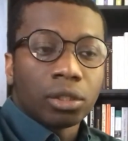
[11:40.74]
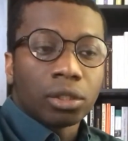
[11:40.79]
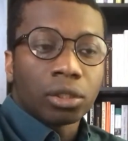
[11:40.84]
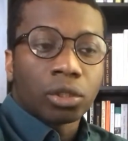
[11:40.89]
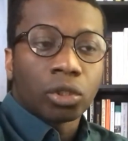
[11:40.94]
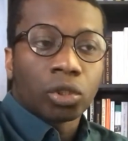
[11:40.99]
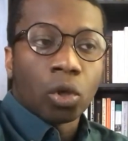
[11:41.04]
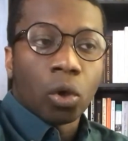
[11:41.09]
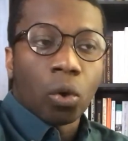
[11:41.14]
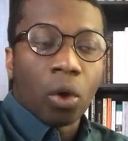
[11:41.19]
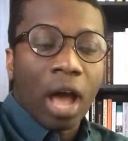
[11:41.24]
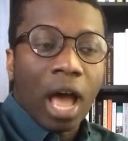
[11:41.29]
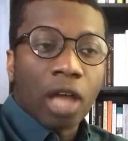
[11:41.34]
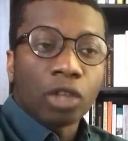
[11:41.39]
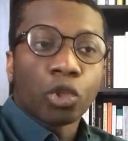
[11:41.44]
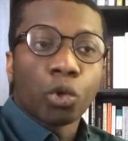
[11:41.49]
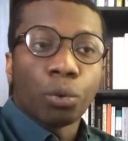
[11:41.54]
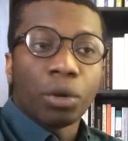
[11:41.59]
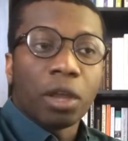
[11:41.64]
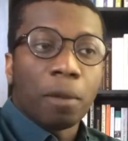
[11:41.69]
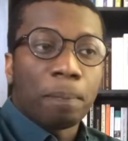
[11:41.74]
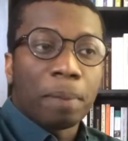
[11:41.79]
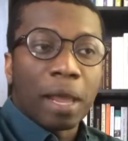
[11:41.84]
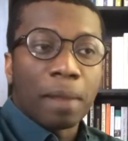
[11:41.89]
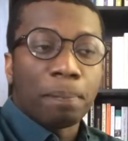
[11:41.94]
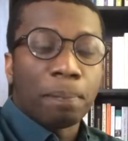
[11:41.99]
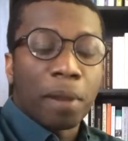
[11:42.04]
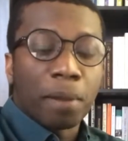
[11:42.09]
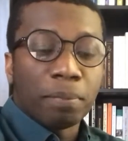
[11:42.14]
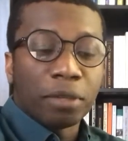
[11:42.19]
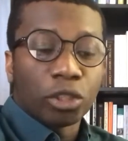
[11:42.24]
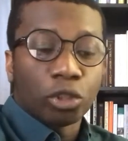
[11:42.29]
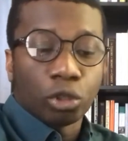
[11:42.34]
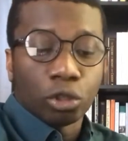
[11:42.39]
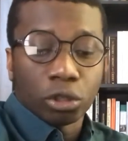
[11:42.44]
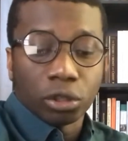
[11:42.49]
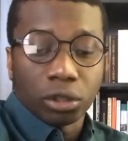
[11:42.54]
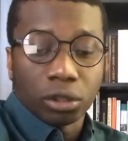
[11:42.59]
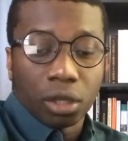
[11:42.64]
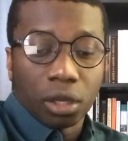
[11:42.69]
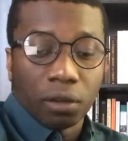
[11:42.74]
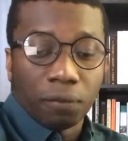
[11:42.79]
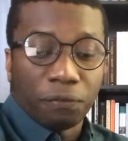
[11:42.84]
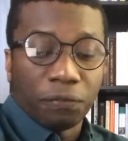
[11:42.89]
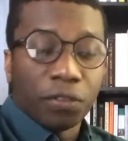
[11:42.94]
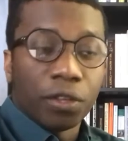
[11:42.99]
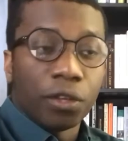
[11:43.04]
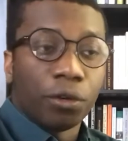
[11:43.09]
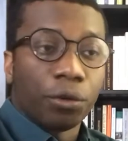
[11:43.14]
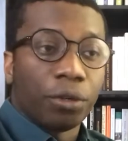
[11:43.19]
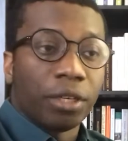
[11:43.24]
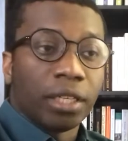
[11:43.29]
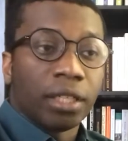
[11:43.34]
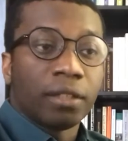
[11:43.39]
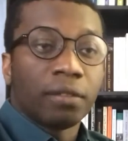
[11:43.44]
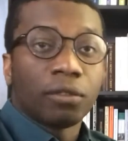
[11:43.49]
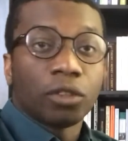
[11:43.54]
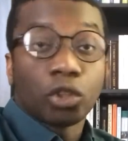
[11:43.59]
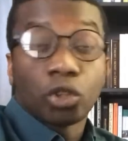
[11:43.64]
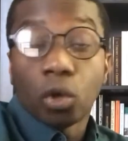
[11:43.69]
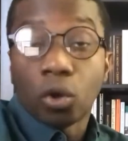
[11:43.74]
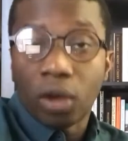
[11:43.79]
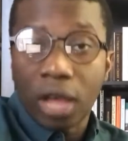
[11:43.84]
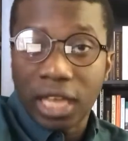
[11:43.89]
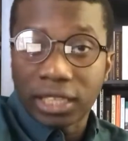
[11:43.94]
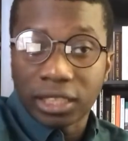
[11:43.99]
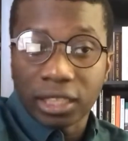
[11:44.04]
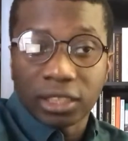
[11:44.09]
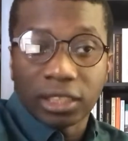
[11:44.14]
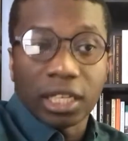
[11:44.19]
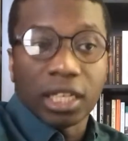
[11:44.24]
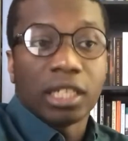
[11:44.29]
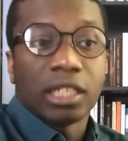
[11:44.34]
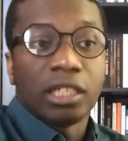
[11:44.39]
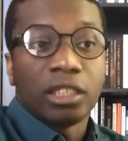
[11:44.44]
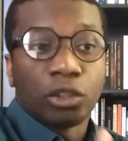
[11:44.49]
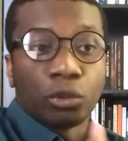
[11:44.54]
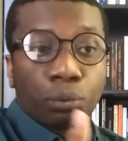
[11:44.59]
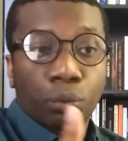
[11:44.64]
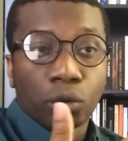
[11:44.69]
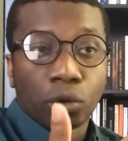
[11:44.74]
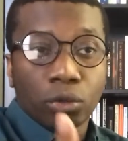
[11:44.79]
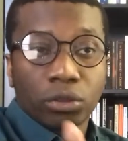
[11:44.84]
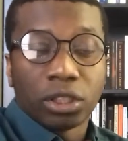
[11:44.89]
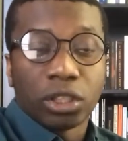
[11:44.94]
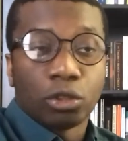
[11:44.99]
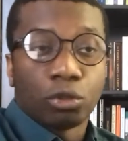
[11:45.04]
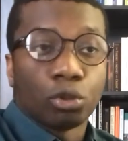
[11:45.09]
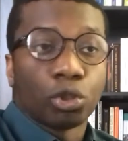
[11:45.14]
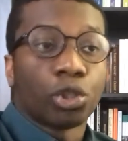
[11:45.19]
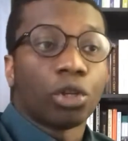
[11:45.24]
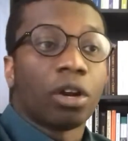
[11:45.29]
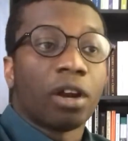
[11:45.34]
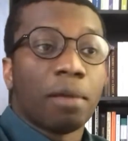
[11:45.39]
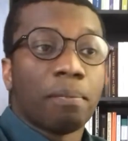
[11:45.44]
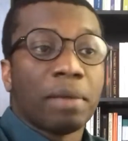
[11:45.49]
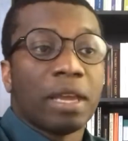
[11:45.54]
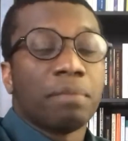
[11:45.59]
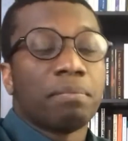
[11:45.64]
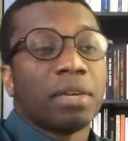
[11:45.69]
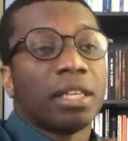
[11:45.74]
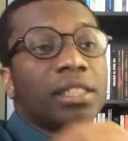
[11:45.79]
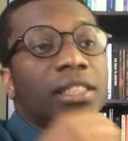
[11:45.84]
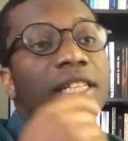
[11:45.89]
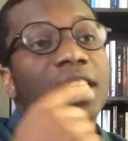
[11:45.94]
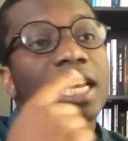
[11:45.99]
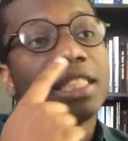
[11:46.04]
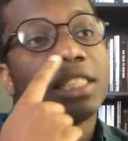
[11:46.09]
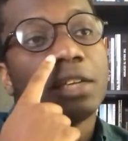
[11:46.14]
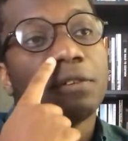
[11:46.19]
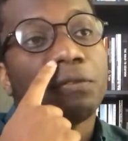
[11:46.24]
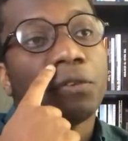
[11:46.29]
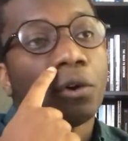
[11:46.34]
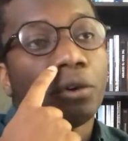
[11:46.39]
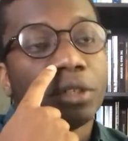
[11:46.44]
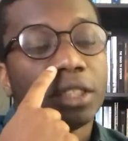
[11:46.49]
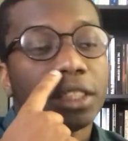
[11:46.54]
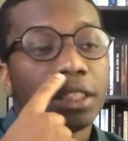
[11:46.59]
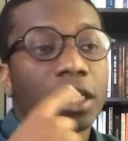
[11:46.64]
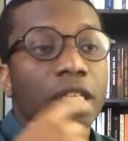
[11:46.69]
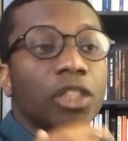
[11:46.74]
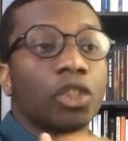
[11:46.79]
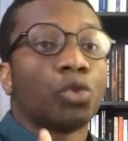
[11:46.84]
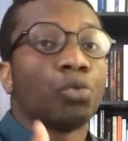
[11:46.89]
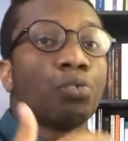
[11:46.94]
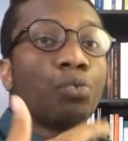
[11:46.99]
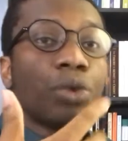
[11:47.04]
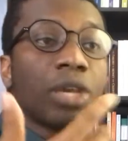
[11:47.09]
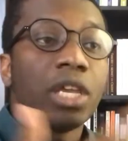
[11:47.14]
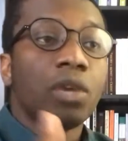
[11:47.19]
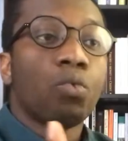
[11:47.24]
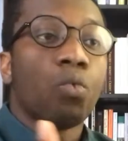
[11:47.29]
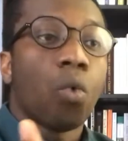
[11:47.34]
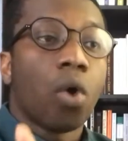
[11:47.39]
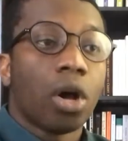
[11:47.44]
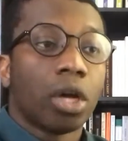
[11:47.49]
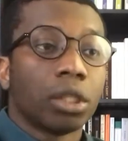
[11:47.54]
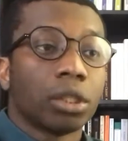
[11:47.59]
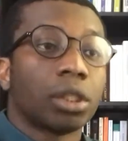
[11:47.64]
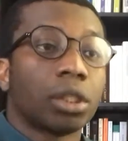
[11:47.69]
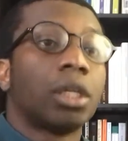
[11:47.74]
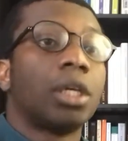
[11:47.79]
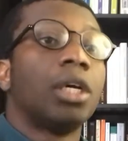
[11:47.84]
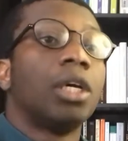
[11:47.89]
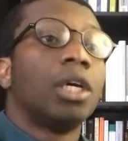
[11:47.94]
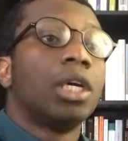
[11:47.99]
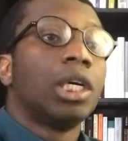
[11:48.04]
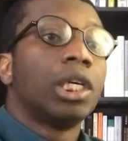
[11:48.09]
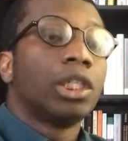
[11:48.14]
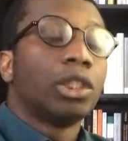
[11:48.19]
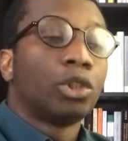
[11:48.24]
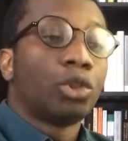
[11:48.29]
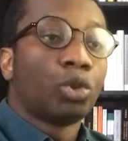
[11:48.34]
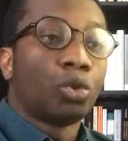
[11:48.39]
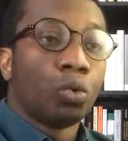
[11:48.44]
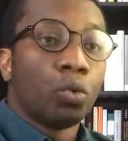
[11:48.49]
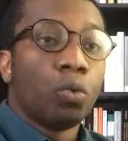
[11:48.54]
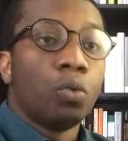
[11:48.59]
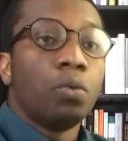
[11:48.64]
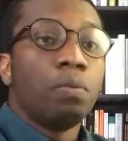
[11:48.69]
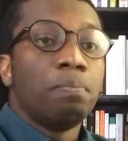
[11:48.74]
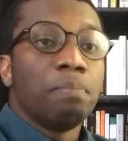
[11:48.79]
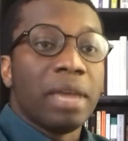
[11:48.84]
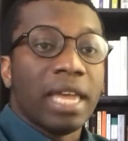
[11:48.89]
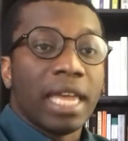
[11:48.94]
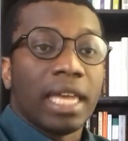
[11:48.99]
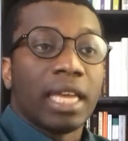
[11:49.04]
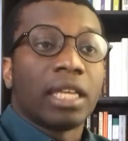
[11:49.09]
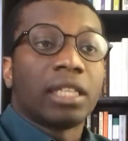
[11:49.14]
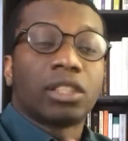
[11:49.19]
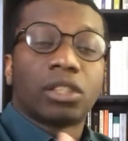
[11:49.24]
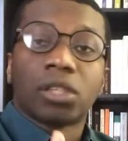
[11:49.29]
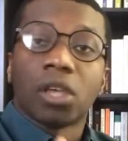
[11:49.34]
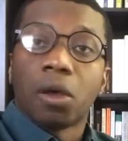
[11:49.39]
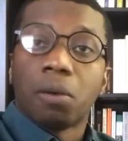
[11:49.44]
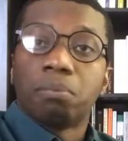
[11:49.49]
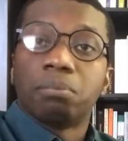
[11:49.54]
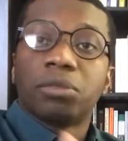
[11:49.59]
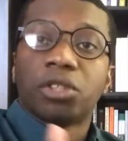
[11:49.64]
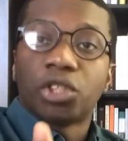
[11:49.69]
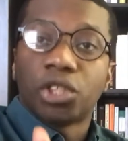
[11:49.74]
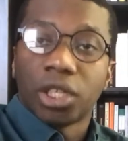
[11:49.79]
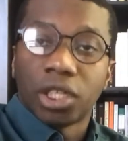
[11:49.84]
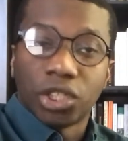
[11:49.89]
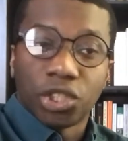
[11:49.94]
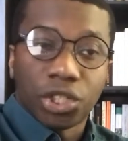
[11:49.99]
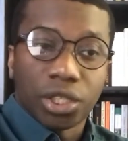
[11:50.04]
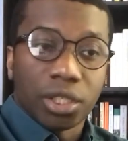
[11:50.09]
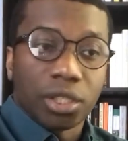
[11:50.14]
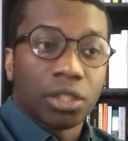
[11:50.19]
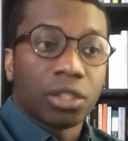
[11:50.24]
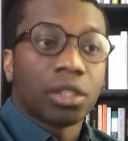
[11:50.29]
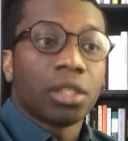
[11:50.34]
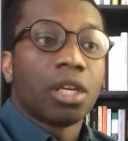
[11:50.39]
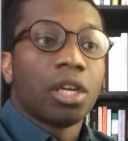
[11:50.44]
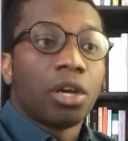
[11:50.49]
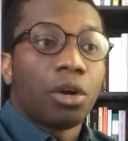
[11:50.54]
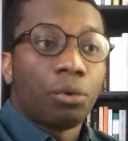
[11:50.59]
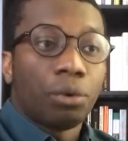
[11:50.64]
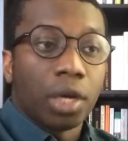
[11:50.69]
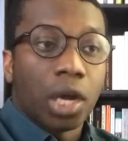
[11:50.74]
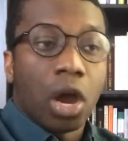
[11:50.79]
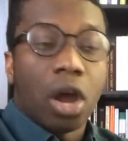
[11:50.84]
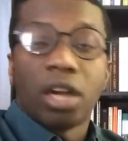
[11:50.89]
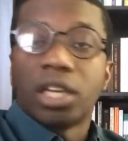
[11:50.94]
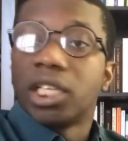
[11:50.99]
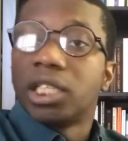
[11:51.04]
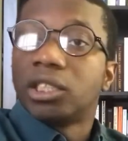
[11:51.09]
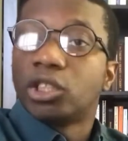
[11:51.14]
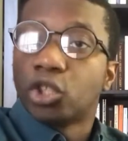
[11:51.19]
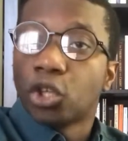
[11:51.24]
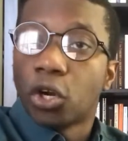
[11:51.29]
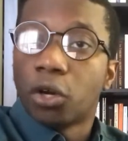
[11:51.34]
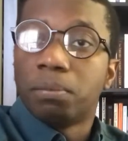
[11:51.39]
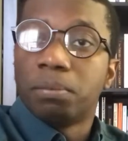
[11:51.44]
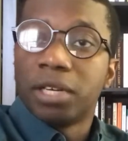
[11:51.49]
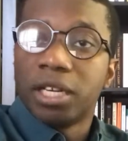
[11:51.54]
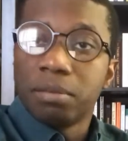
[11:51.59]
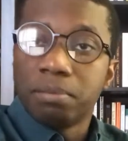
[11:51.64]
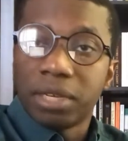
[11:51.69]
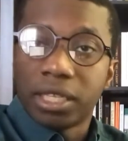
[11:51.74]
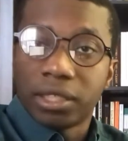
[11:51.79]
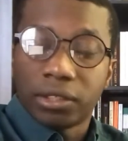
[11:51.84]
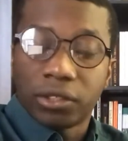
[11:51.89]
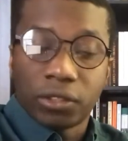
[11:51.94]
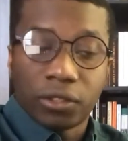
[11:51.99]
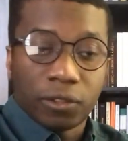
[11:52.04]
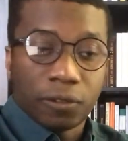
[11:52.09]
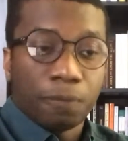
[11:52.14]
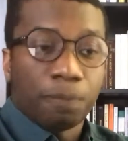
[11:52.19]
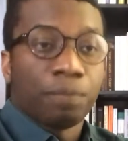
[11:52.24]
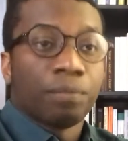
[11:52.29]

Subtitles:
So how do we apply public choice theory? So as I said, it's through constitutional amendments. Let's say, for instance, we want to make some changes regarding term limits.